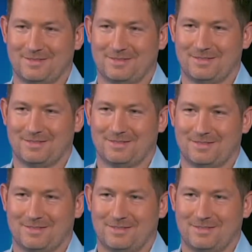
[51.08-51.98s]

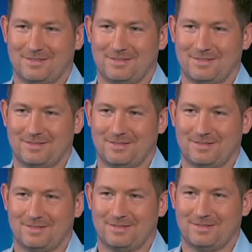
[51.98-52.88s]

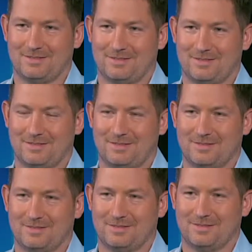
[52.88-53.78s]

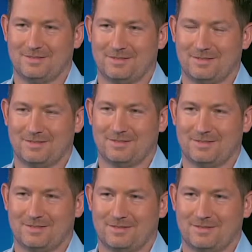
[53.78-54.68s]

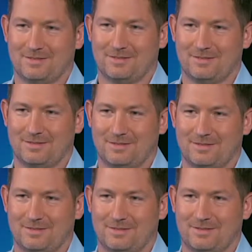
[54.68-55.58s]

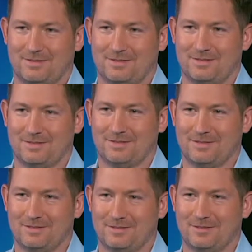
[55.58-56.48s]

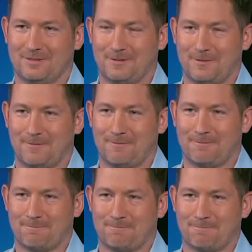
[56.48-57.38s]
The person shown says nothing.